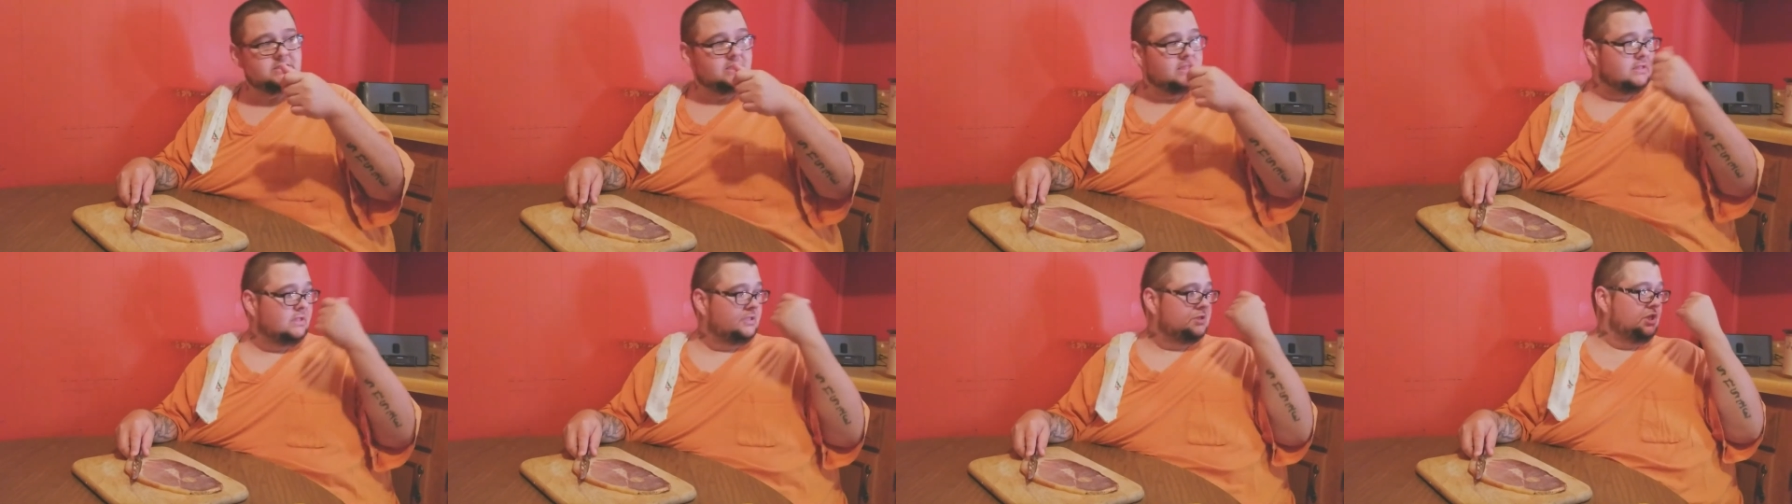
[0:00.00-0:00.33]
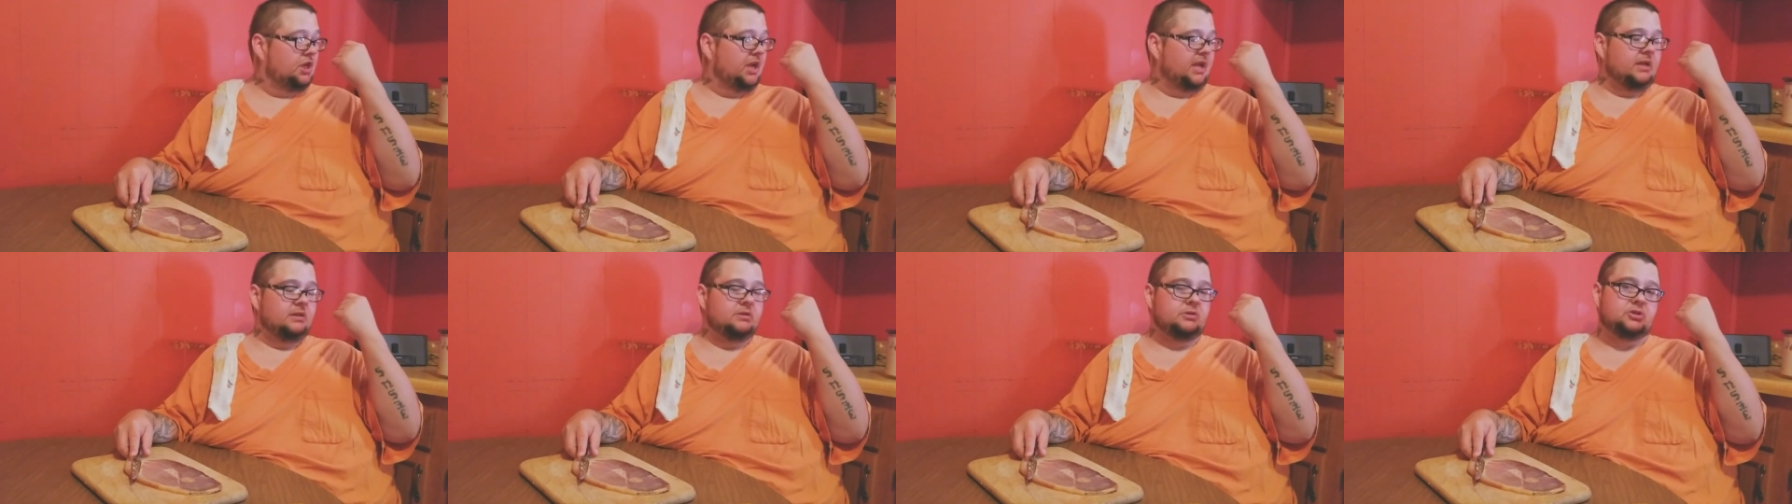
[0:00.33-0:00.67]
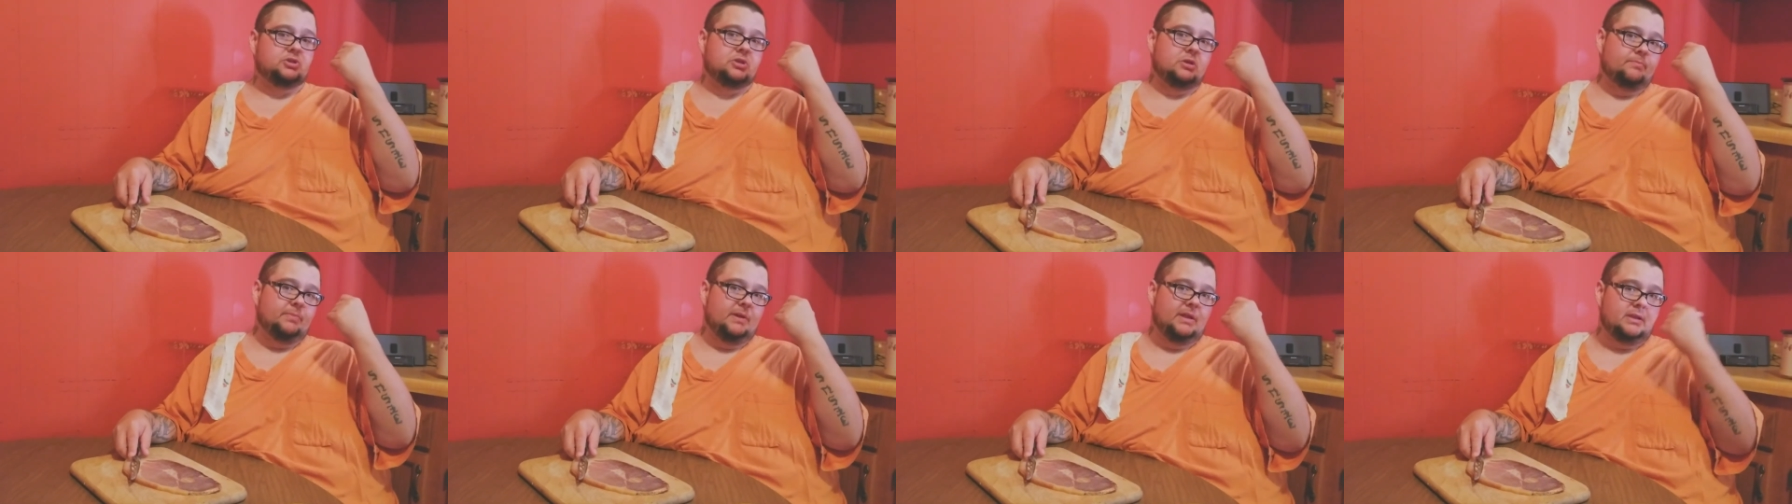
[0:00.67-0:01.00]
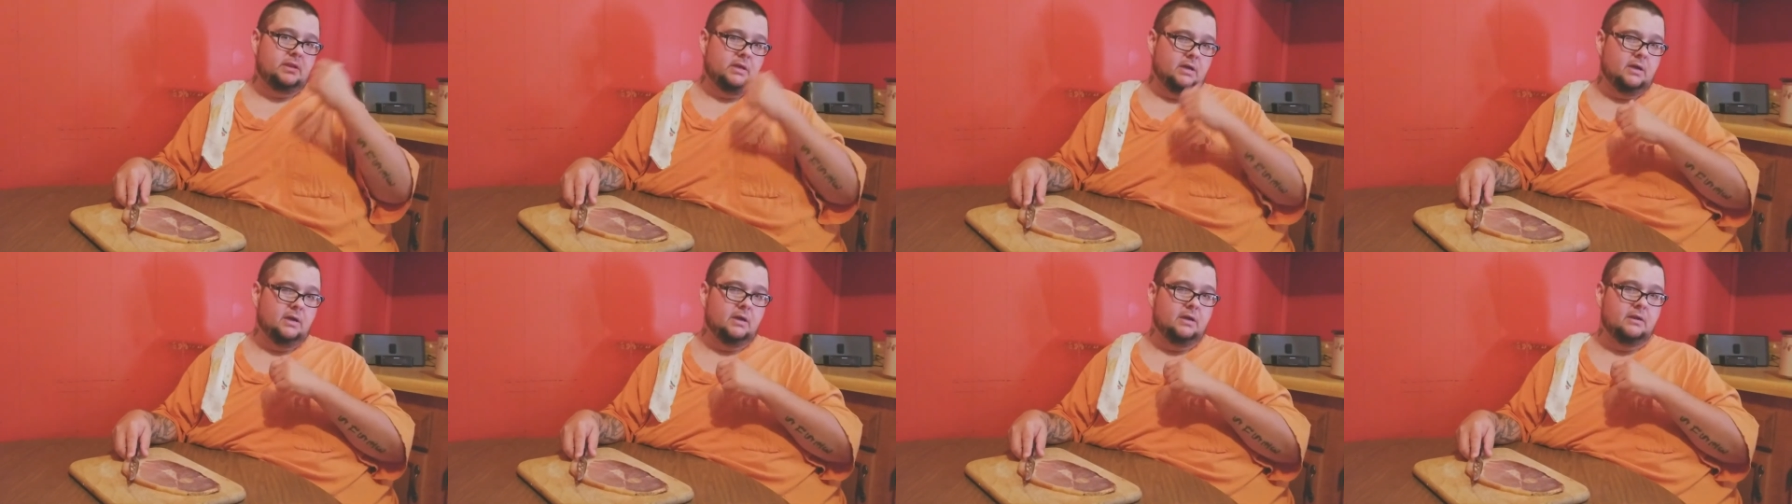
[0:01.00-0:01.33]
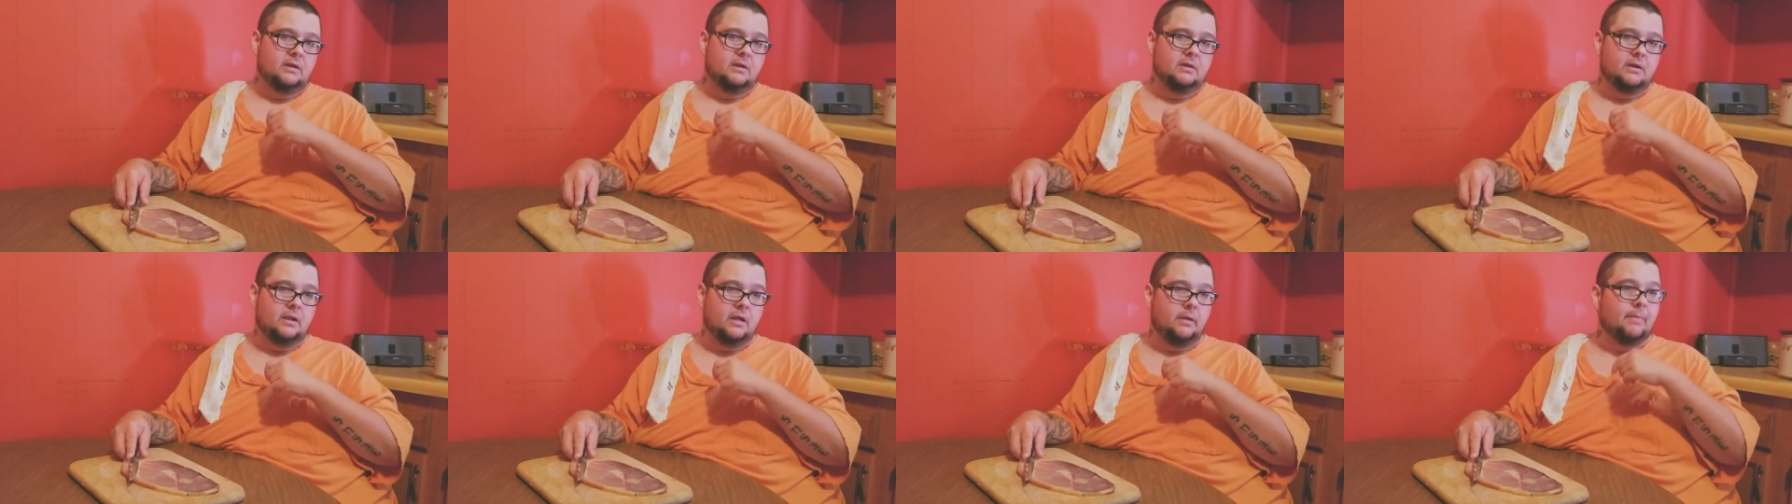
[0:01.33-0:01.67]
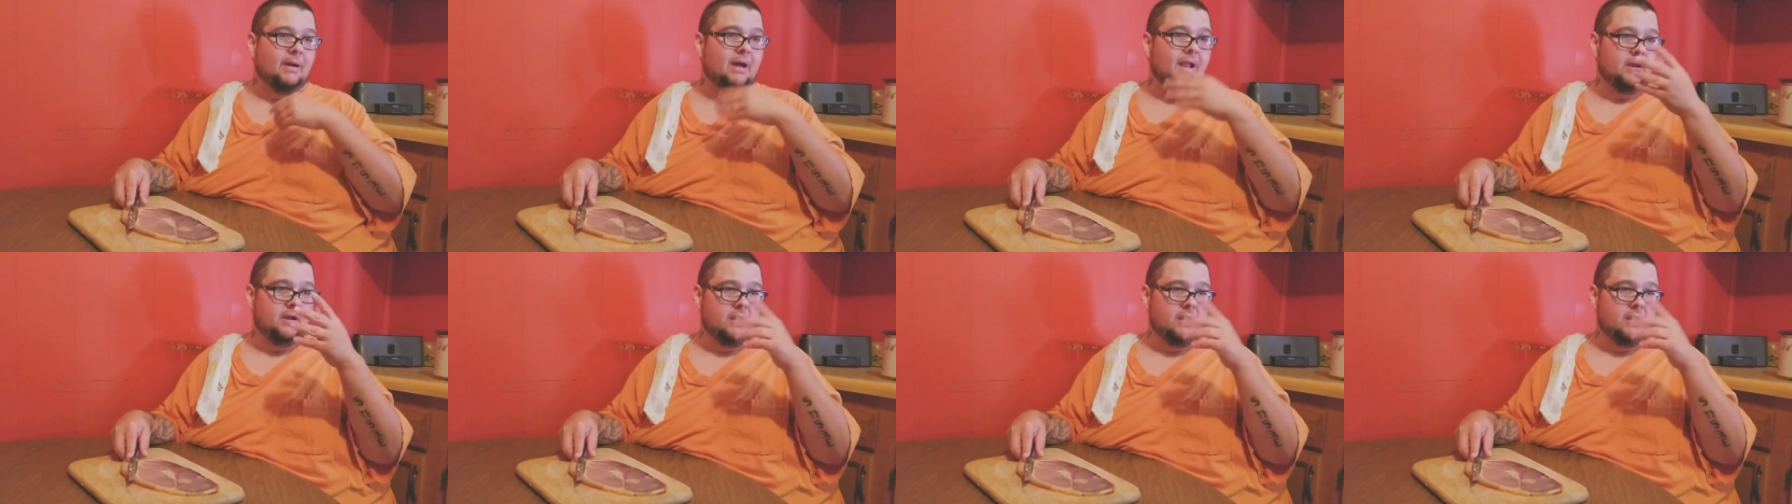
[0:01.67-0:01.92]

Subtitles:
and the chicken should be done about